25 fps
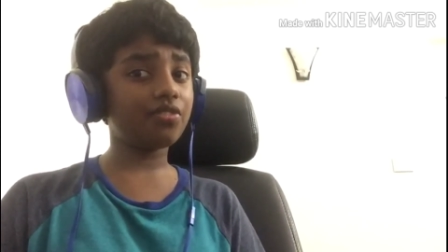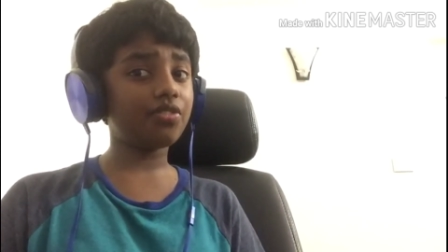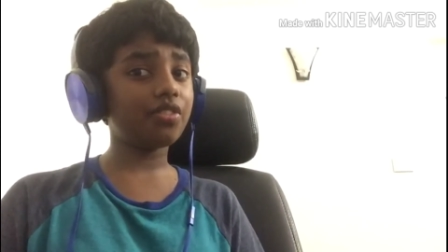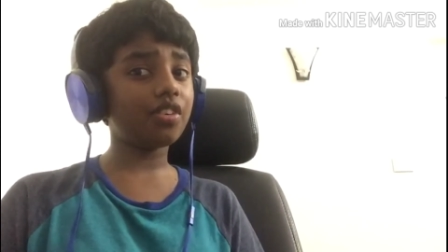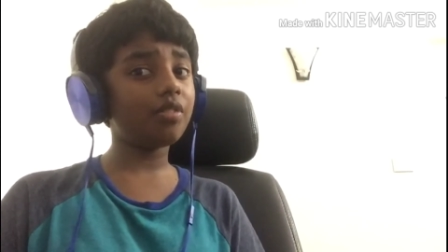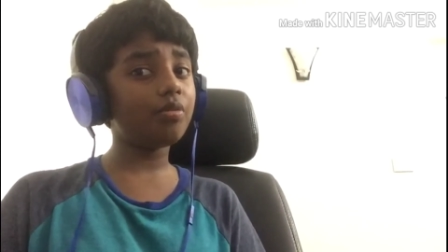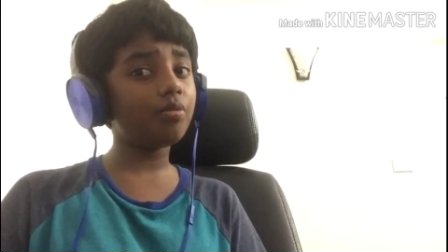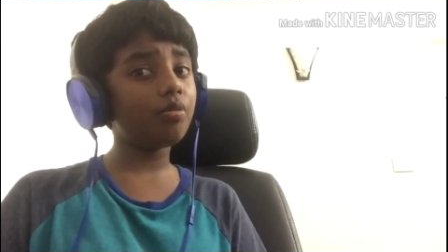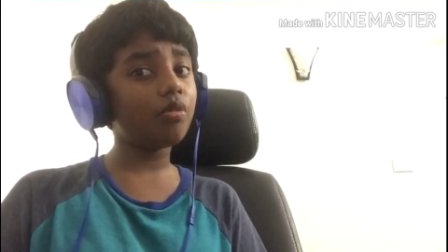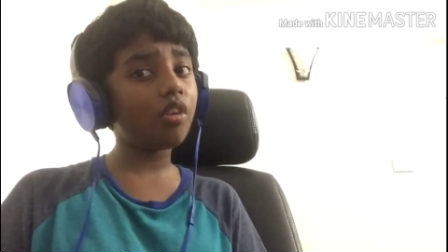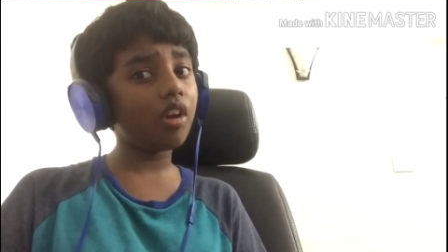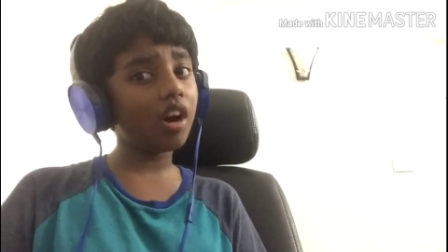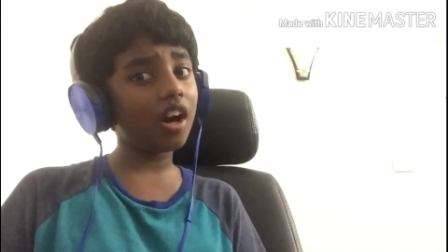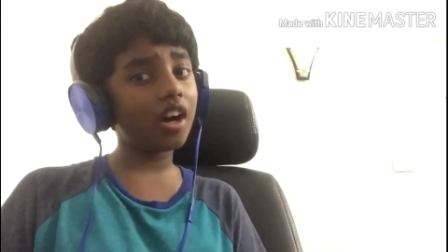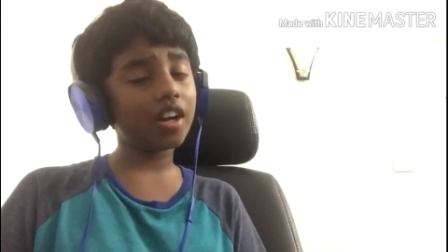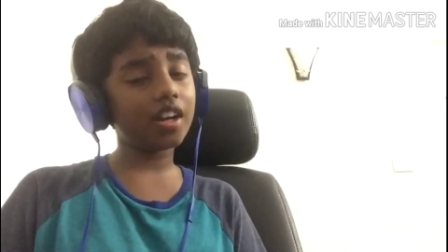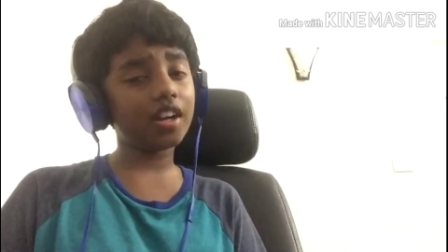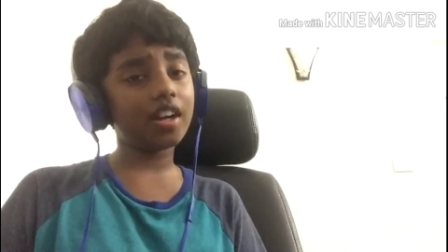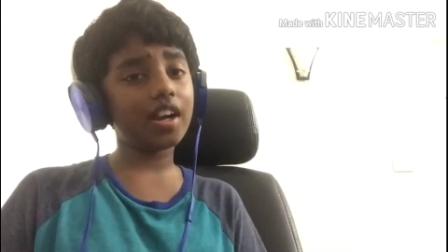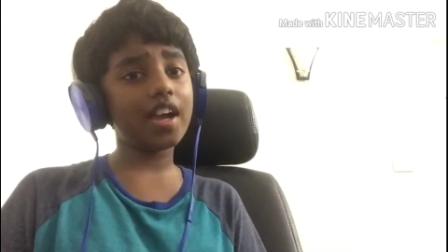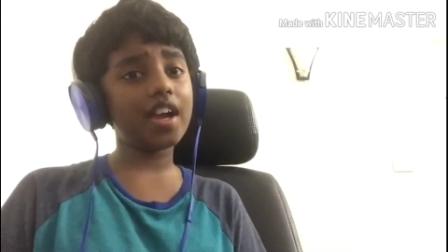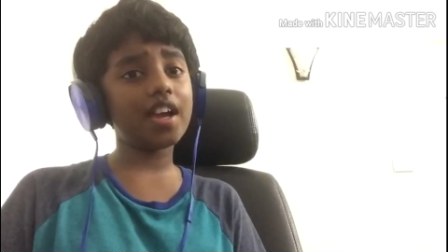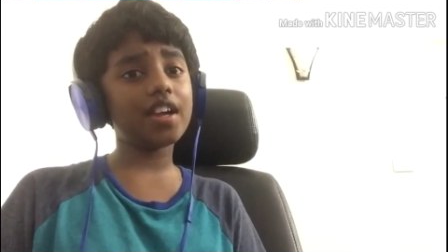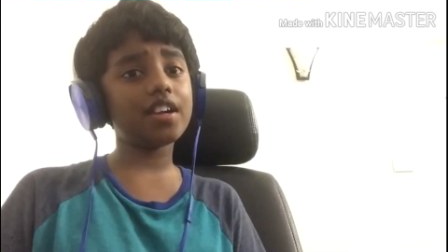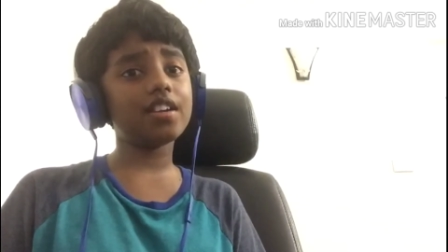from water
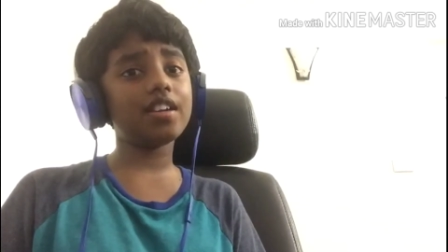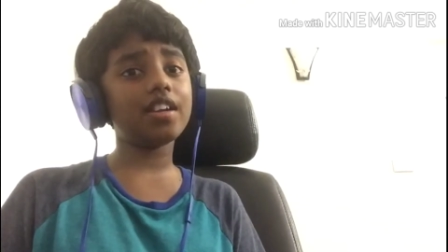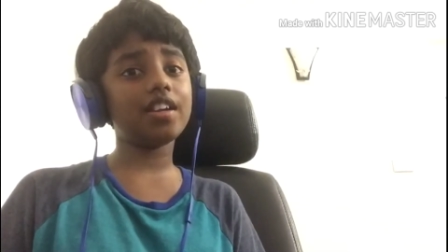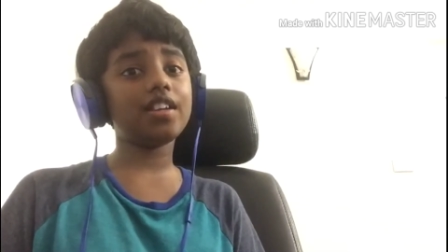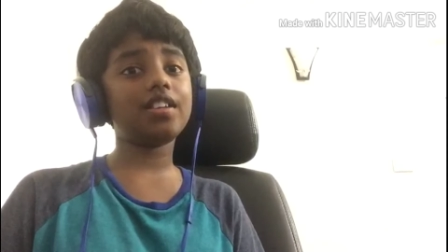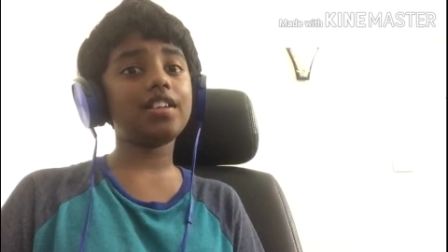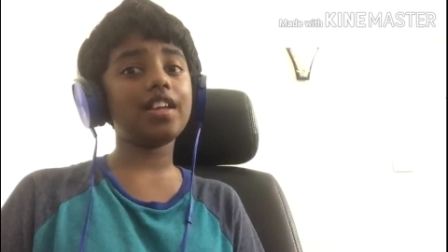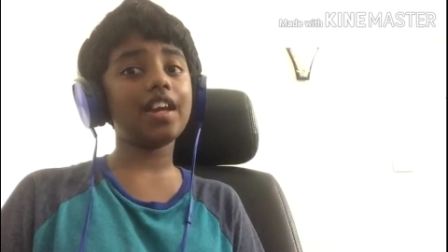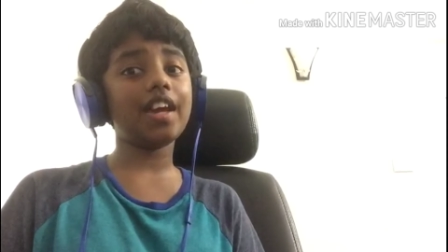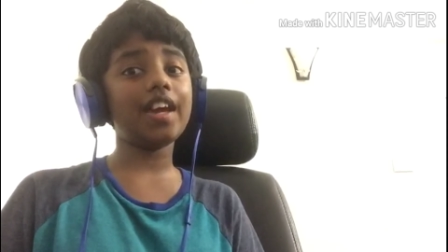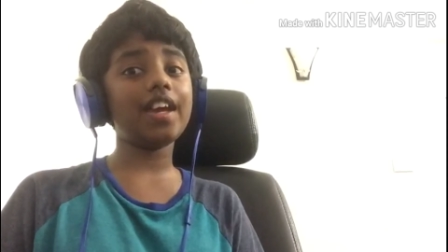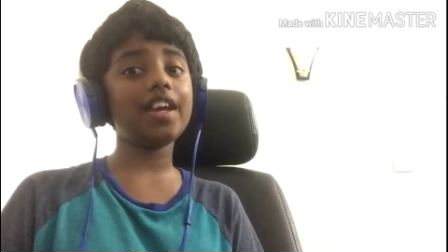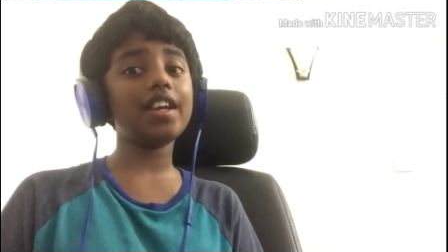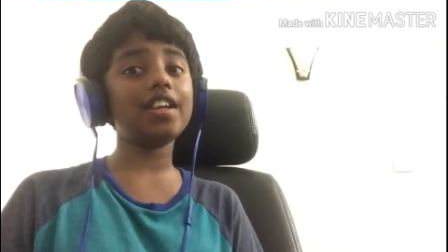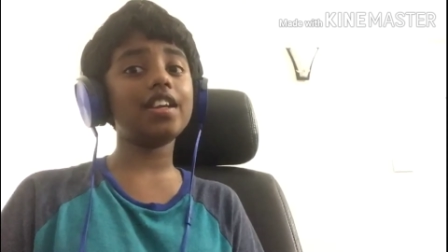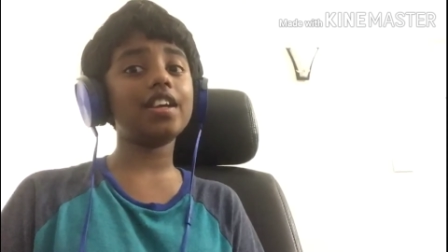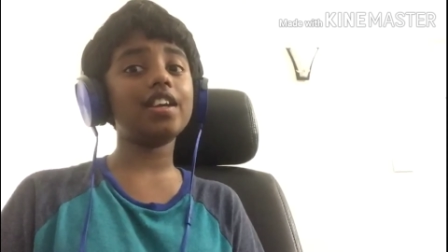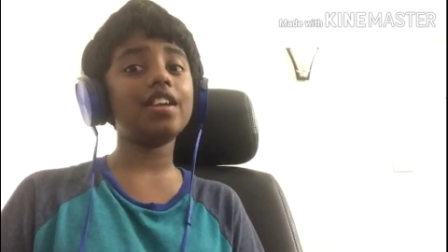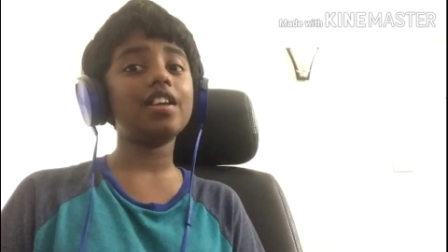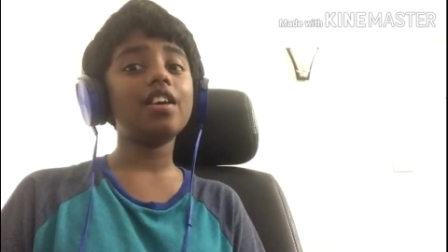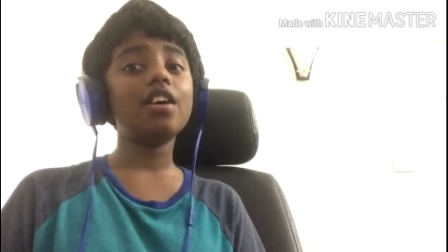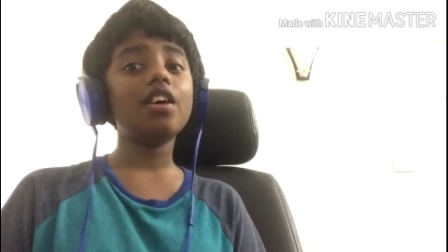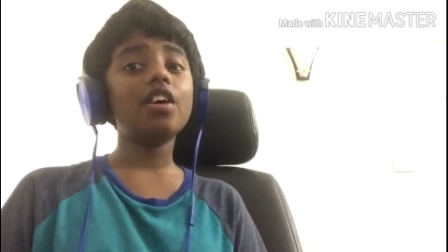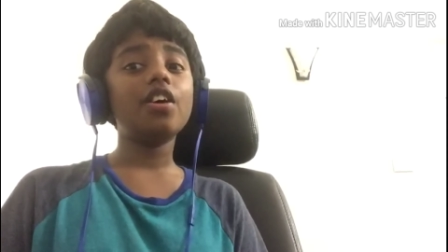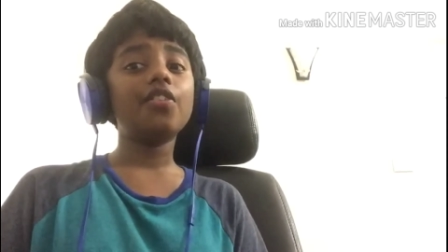and retain it